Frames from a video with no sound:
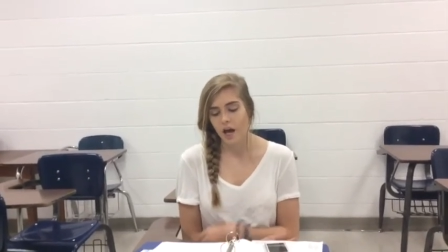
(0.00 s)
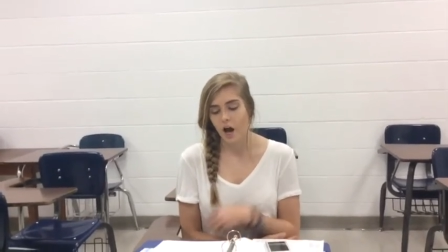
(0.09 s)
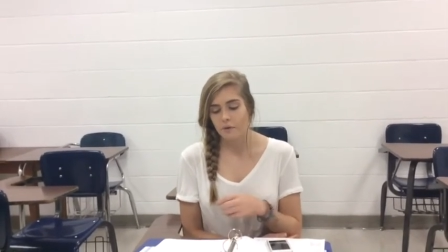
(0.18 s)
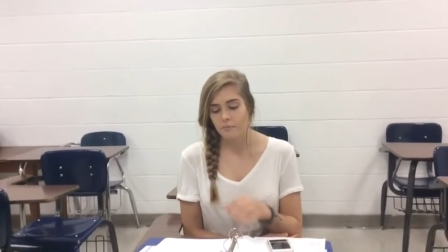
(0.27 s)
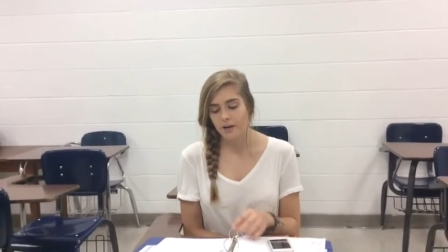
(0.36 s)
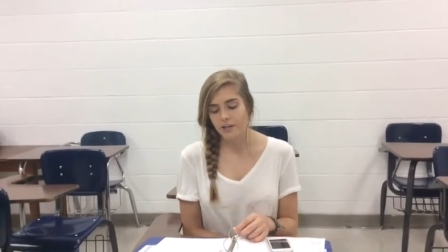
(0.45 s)

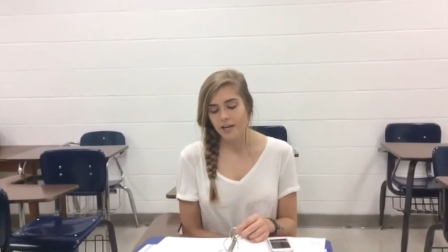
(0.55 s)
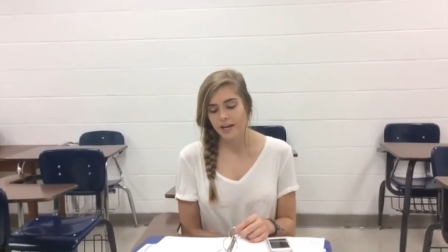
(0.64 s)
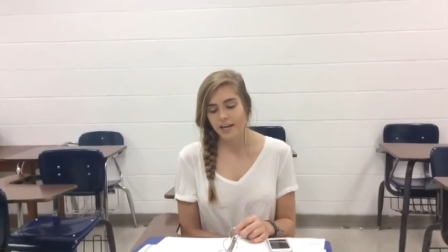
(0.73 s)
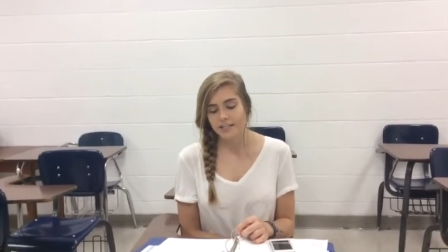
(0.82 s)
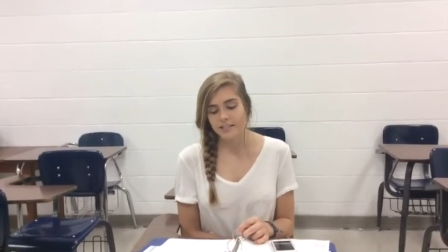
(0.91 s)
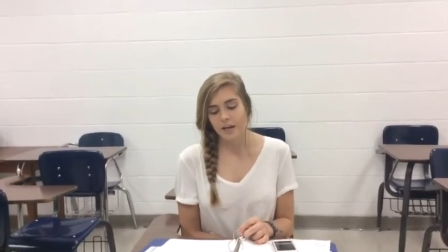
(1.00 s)
On Monday,
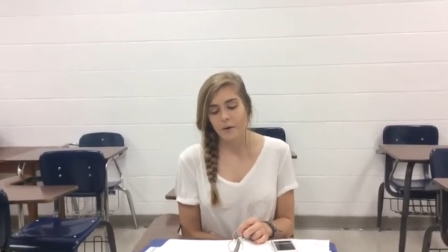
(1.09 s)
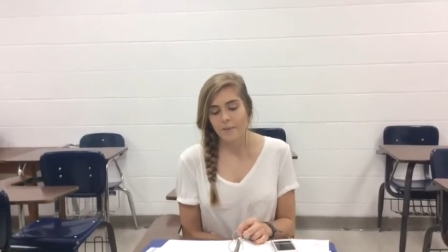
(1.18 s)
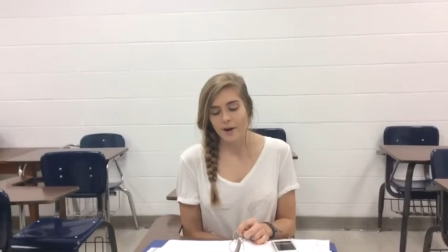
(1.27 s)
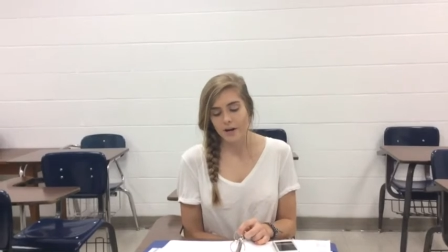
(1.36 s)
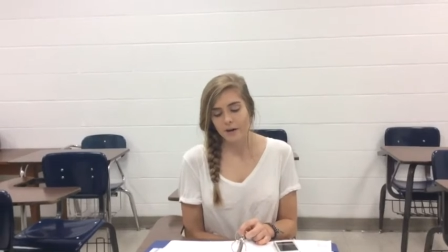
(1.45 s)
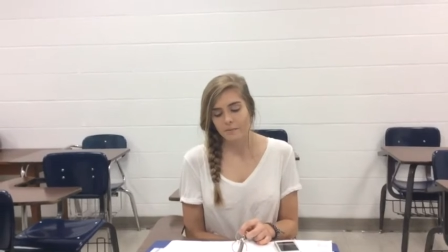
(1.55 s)
it's
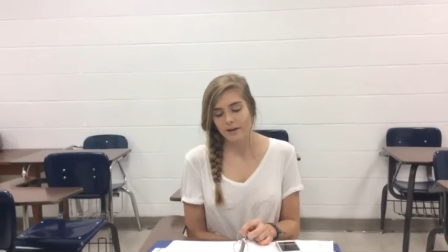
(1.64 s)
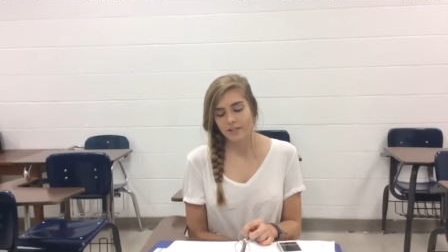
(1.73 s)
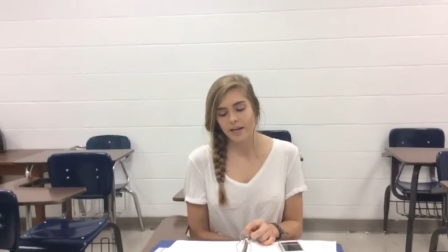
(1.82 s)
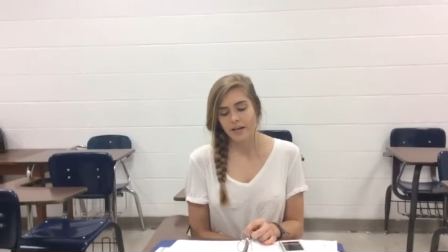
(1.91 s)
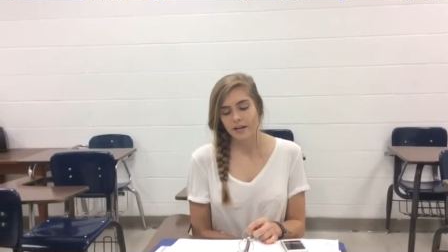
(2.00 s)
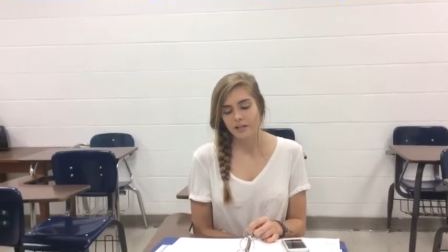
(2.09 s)
America
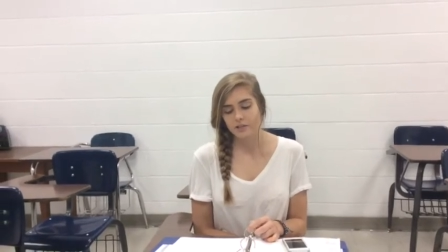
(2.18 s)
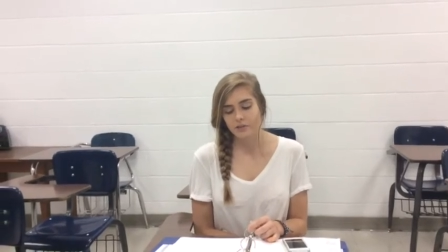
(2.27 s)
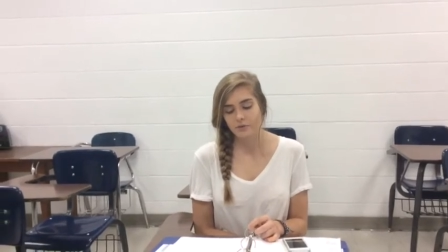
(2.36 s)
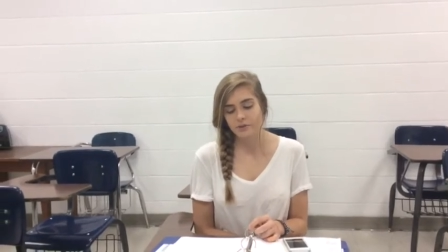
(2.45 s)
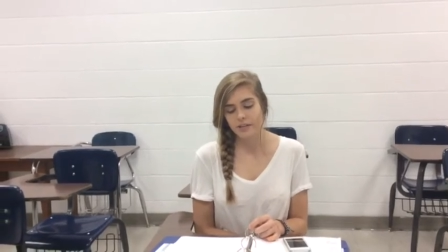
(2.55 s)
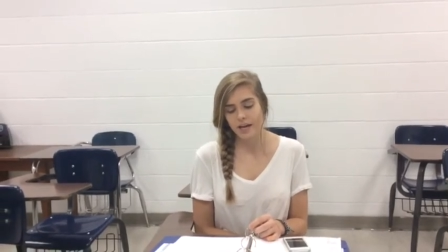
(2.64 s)
Monday,
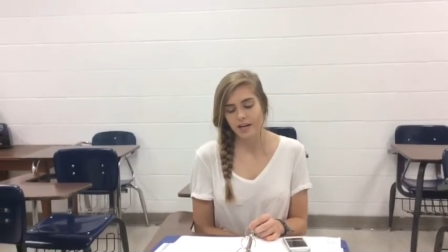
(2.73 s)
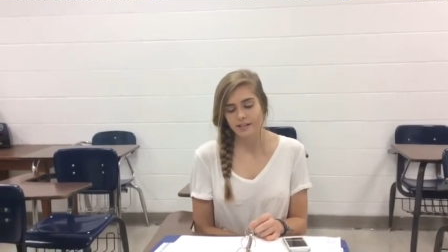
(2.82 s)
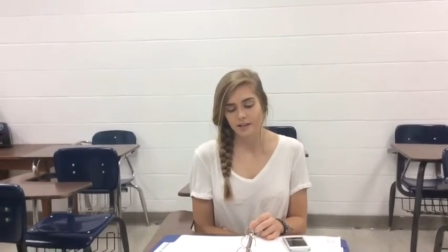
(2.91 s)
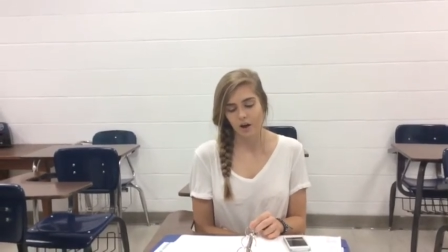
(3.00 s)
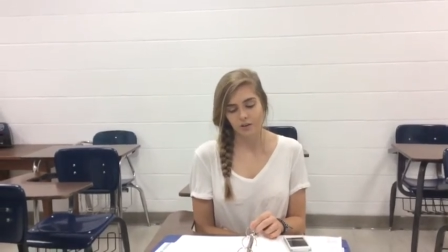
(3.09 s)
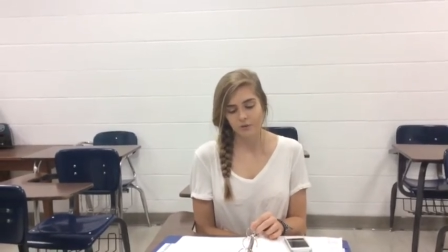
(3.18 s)
Tuesday,
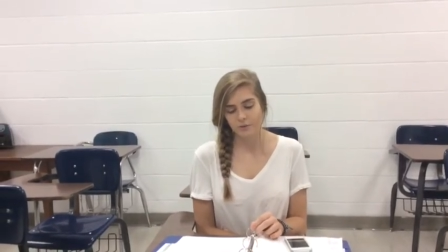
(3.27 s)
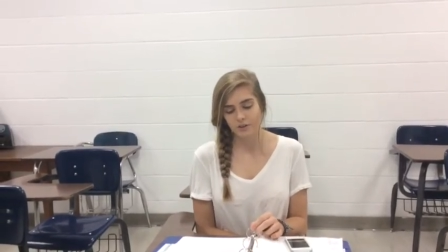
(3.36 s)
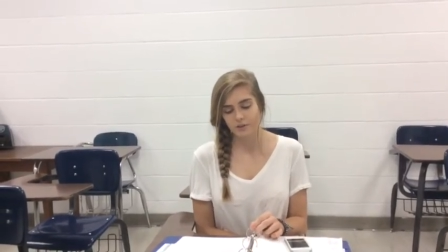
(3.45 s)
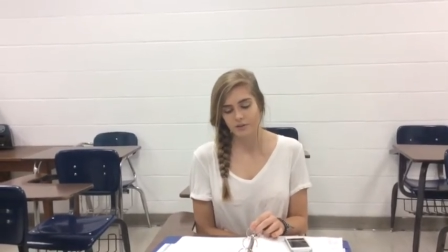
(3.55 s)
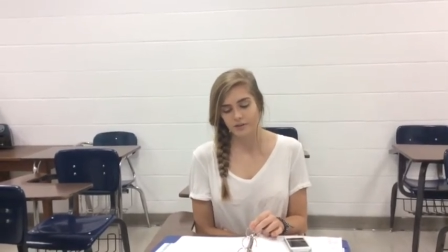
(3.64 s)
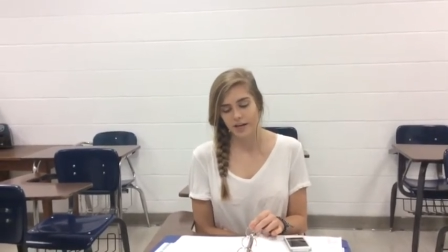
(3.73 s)
it's Hollywood
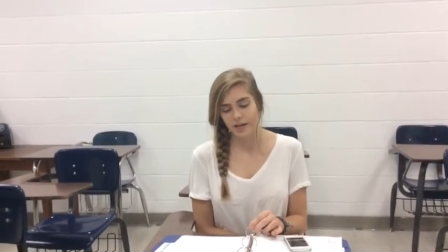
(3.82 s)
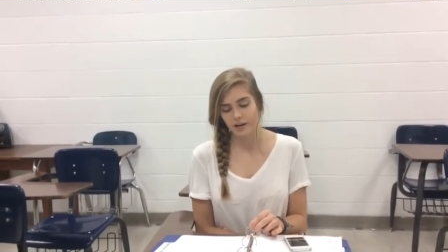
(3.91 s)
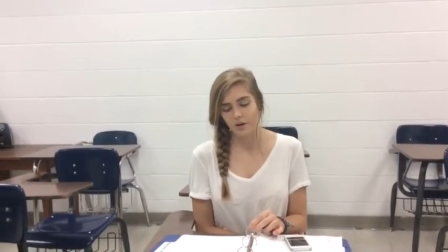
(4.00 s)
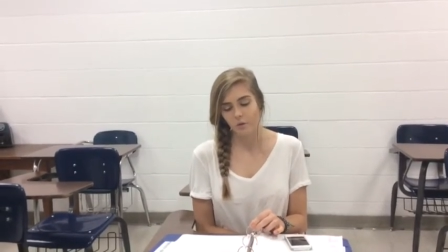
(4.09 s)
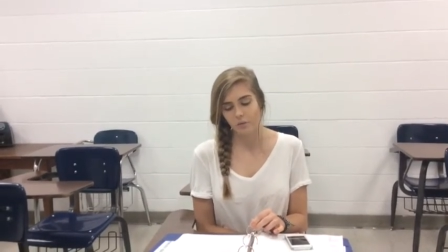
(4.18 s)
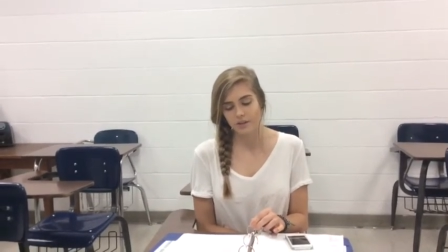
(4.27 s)

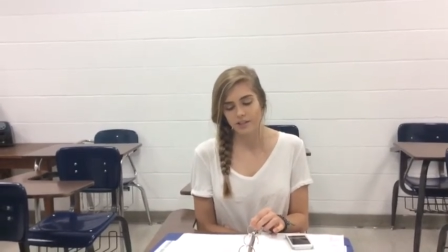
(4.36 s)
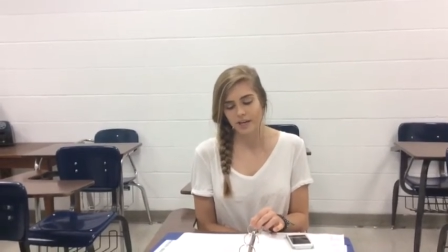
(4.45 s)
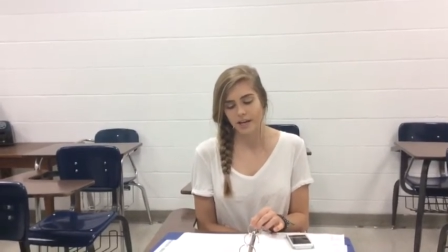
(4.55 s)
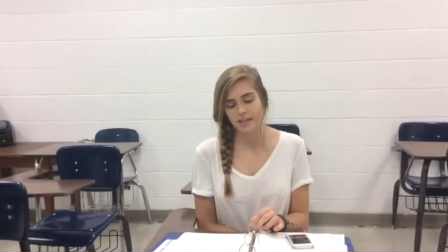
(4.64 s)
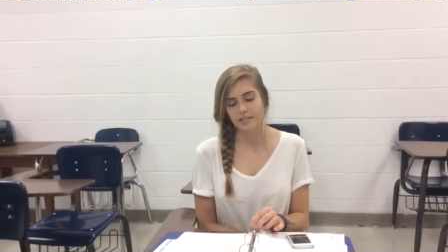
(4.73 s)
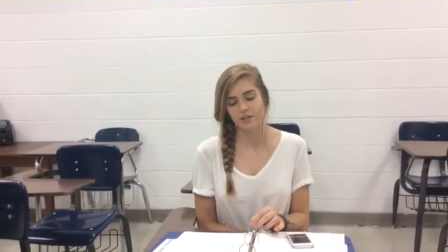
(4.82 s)
Tuesday,
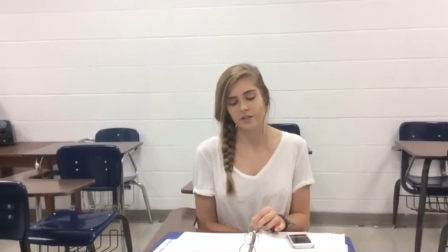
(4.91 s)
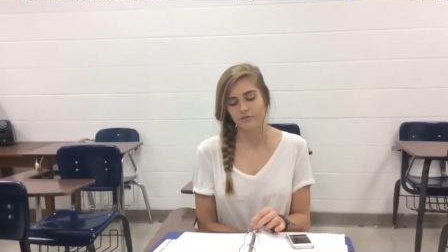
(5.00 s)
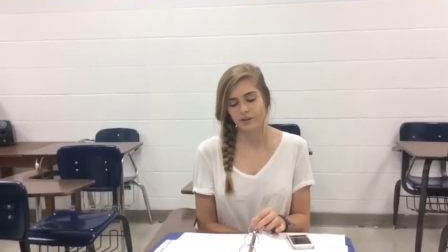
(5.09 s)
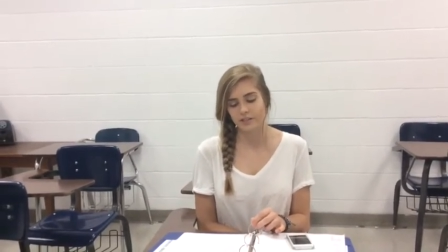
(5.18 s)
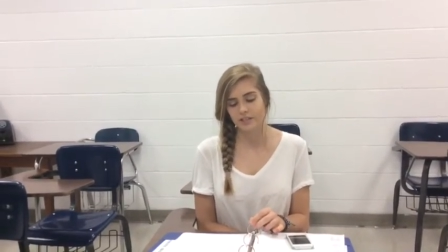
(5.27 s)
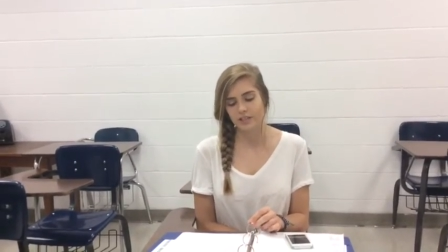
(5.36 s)
Wednesday is Good
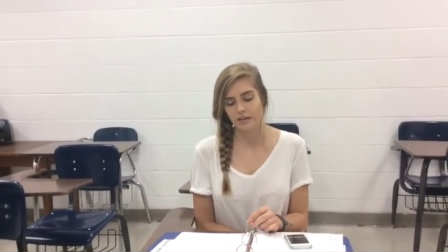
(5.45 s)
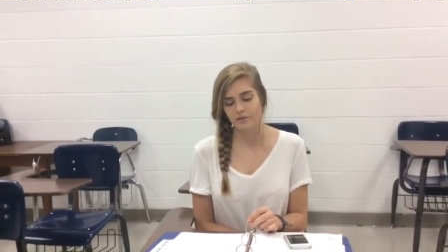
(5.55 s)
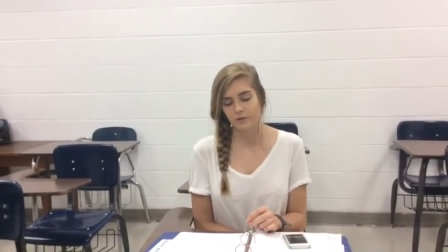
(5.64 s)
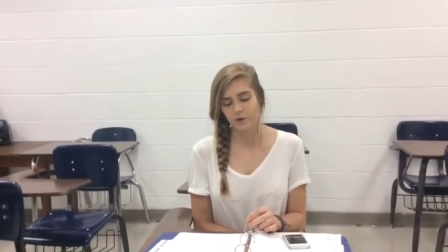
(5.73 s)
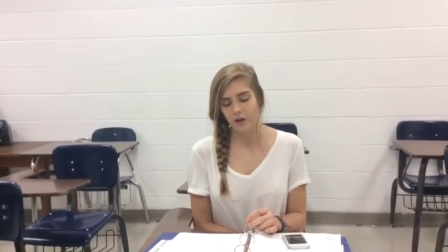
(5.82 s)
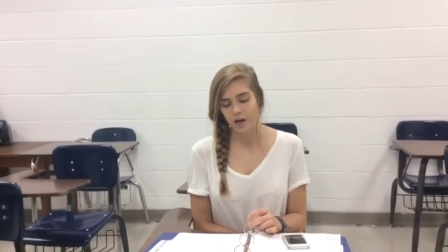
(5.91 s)
versus
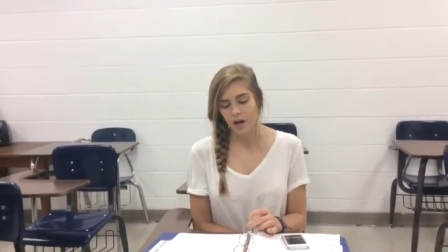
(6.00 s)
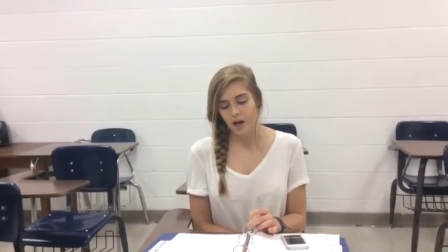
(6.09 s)
Evil,